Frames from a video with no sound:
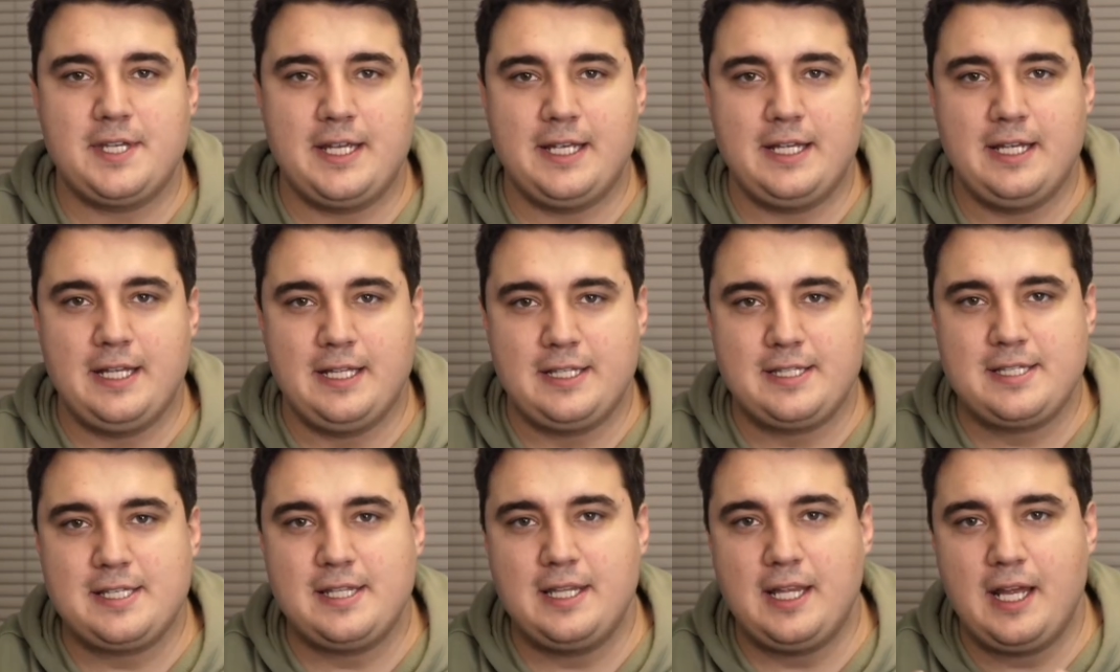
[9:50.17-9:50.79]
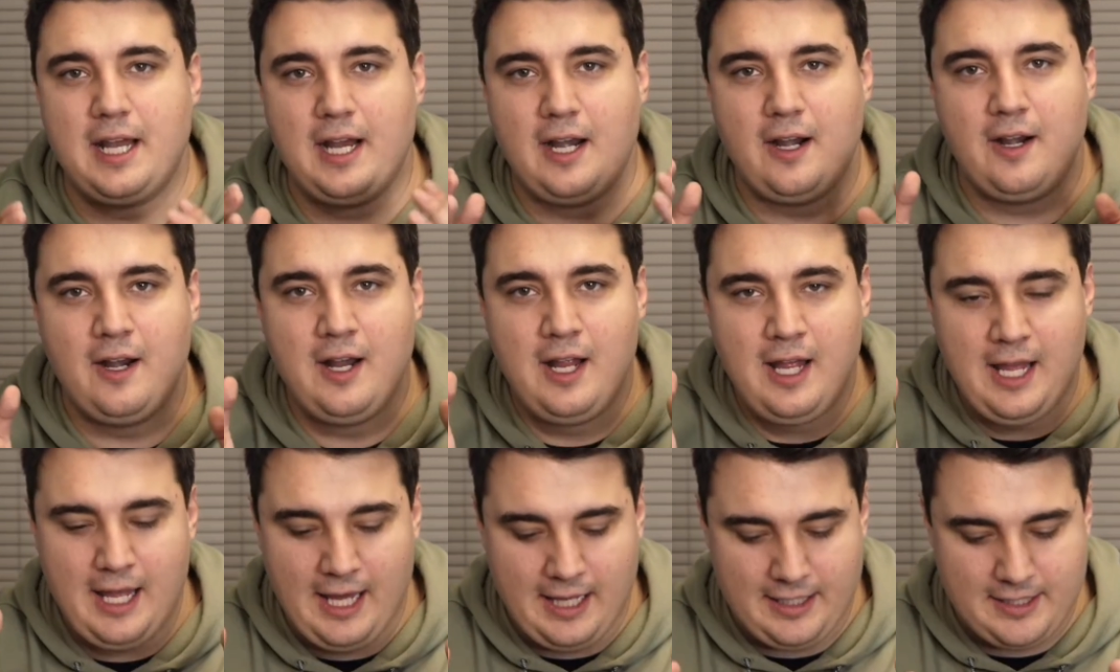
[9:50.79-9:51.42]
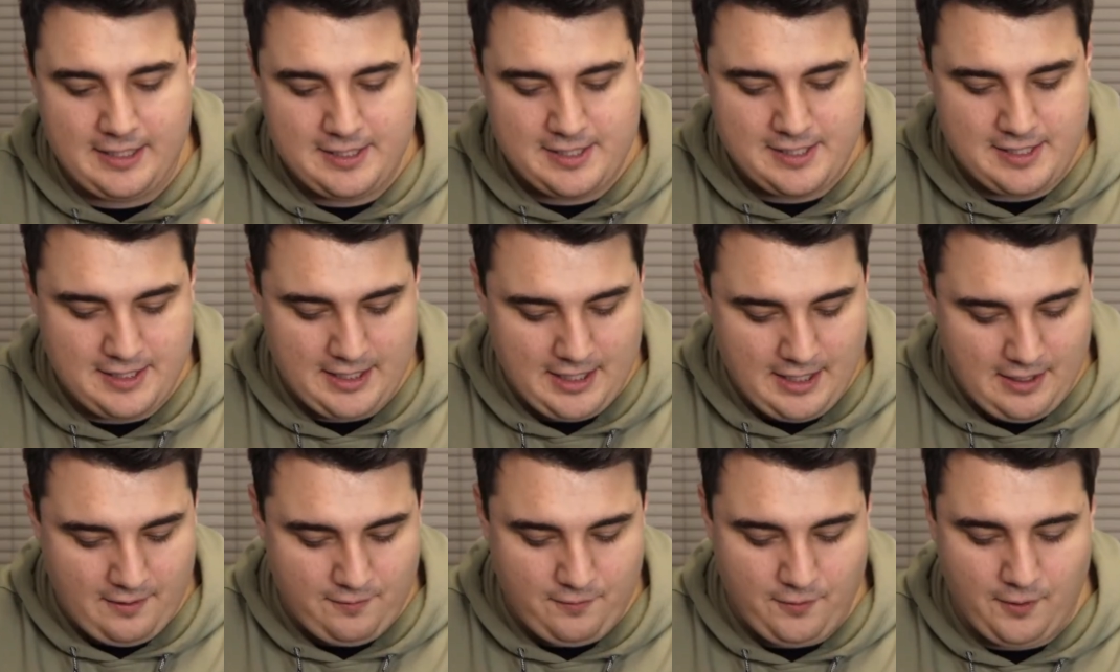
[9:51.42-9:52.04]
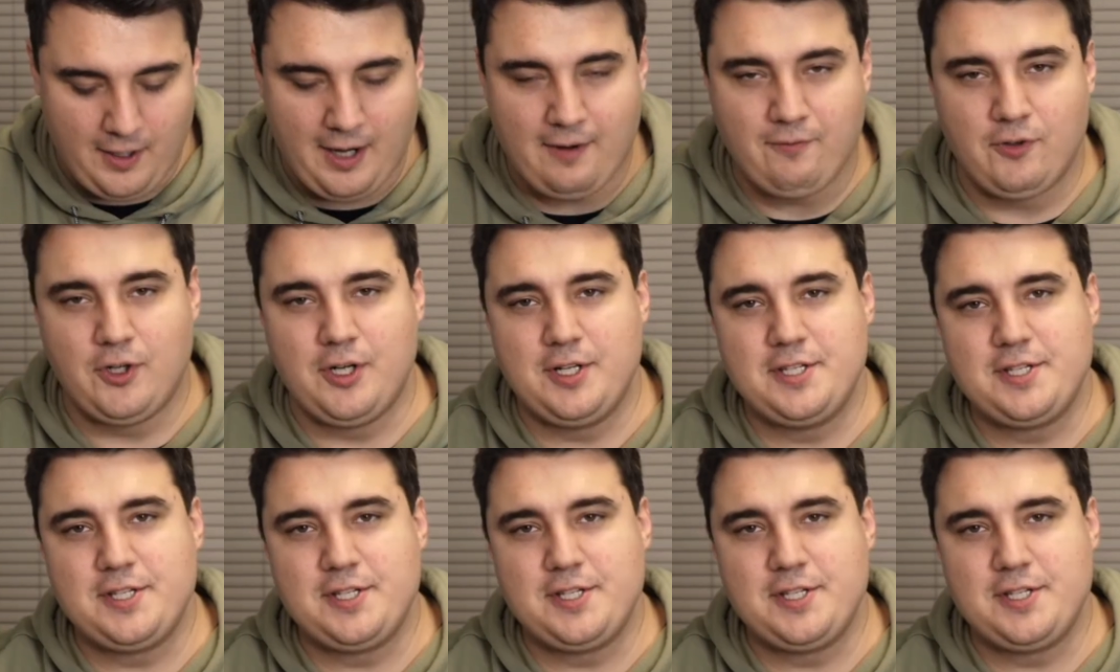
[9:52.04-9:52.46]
It's there, and it's there forever.